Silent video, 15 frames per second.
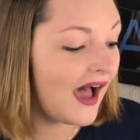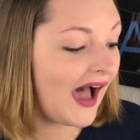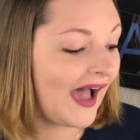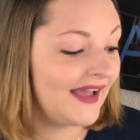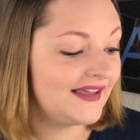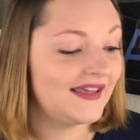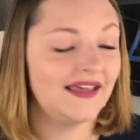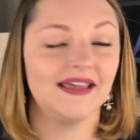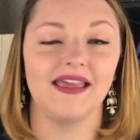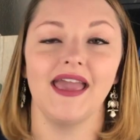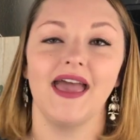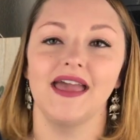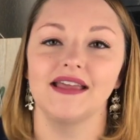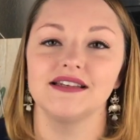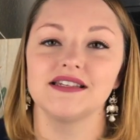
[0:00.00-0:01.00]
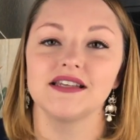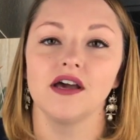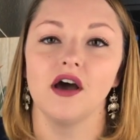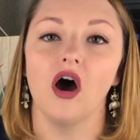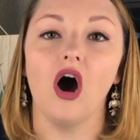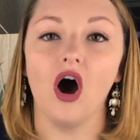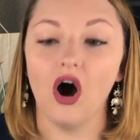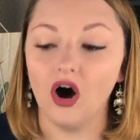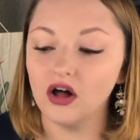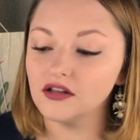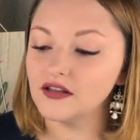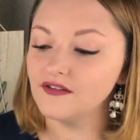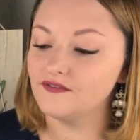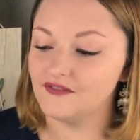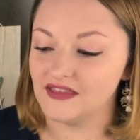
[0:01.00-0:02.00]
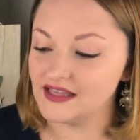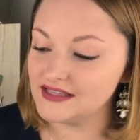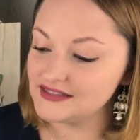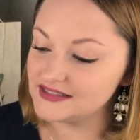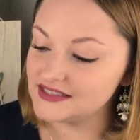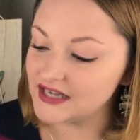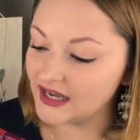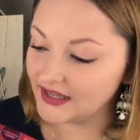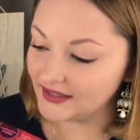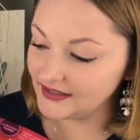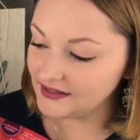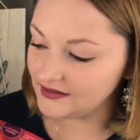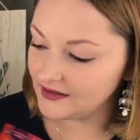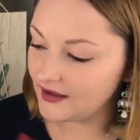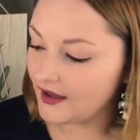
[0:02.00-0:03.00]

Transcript: I can get all of these done